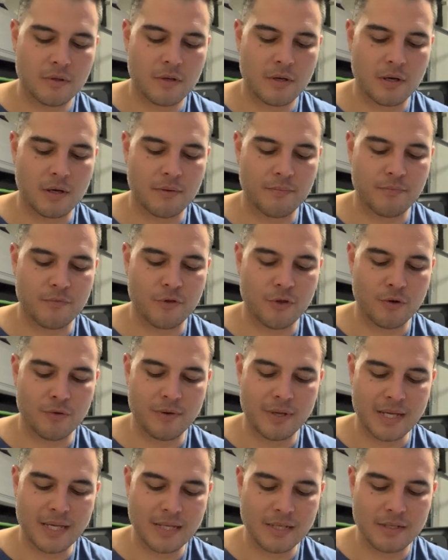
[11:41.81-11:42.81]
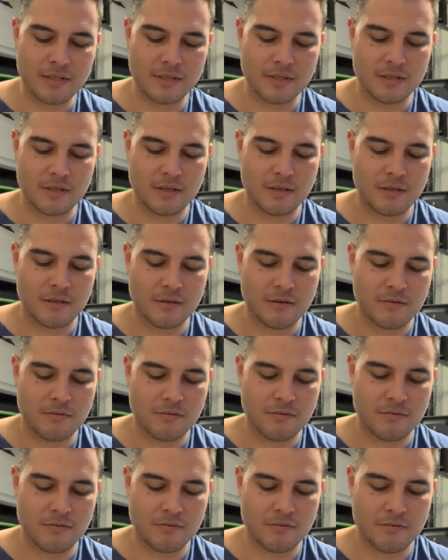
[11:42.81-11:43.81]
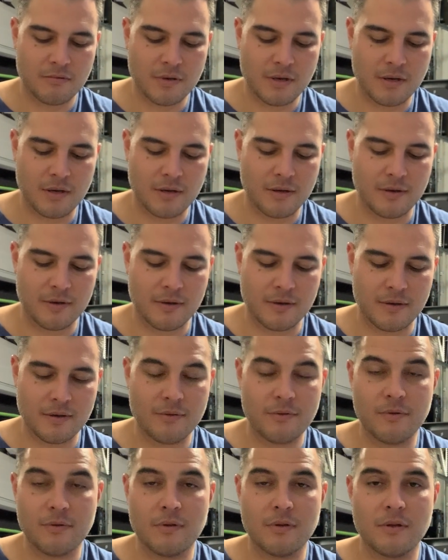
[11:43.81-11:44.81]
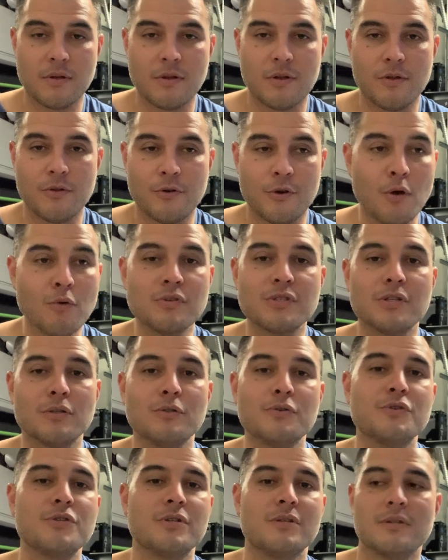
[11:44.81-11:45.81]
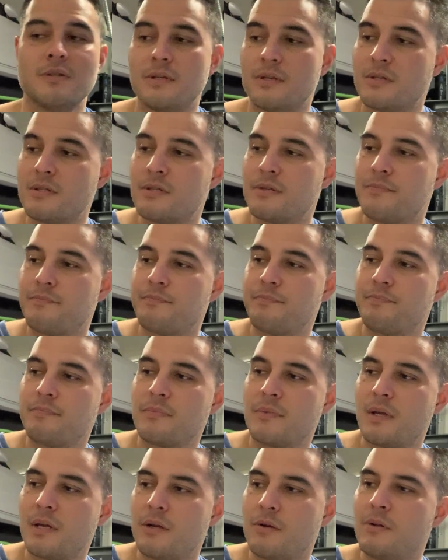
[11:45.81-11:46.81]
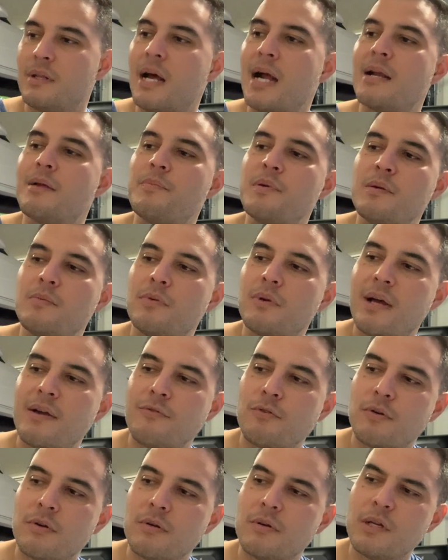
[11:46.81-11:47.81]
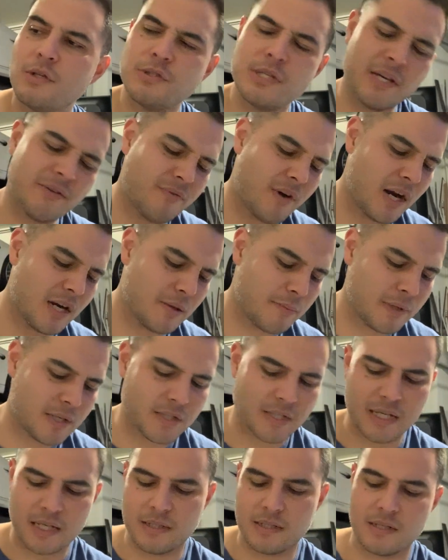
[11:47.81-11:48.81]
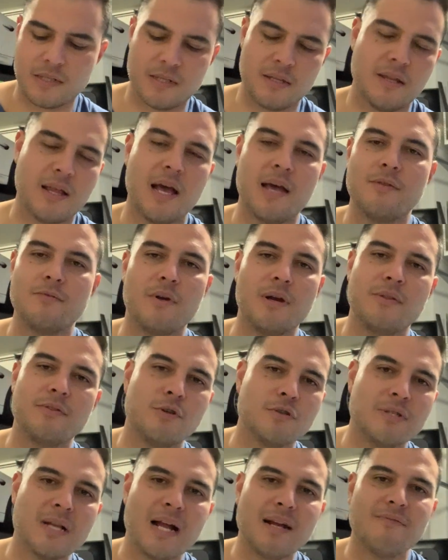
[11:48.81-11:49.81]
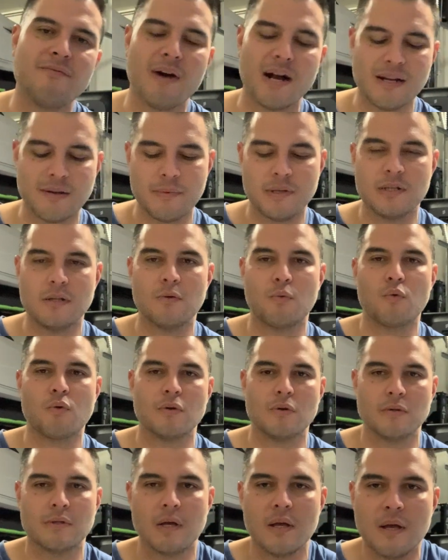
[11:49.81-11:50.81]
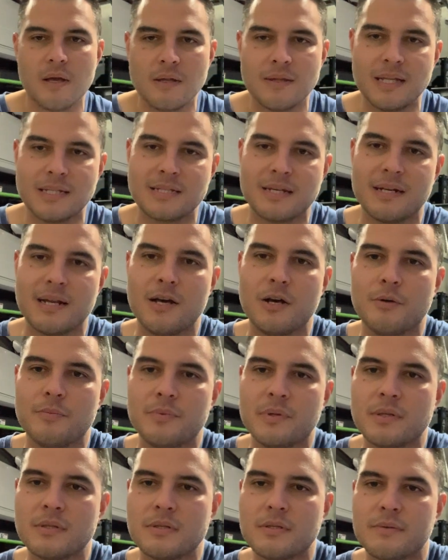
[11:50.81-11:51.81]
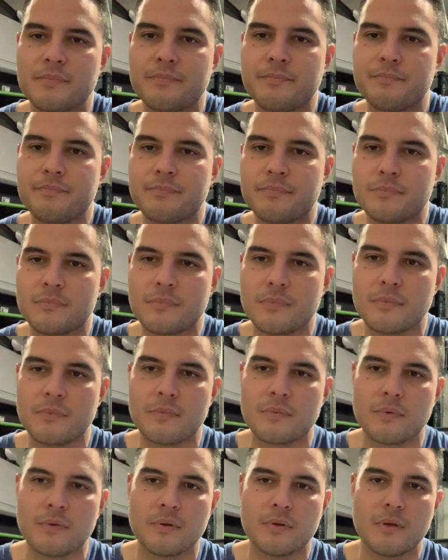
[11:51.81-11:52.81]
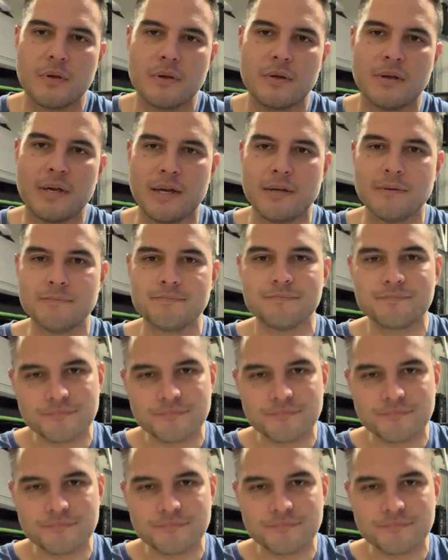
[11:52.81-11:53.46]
Um, there is uh, no solution to this. You know, a lot of people I've heard, oh, take vitamins, take this and that, right? There's not a vitamin in the world that's going to help this. Okay?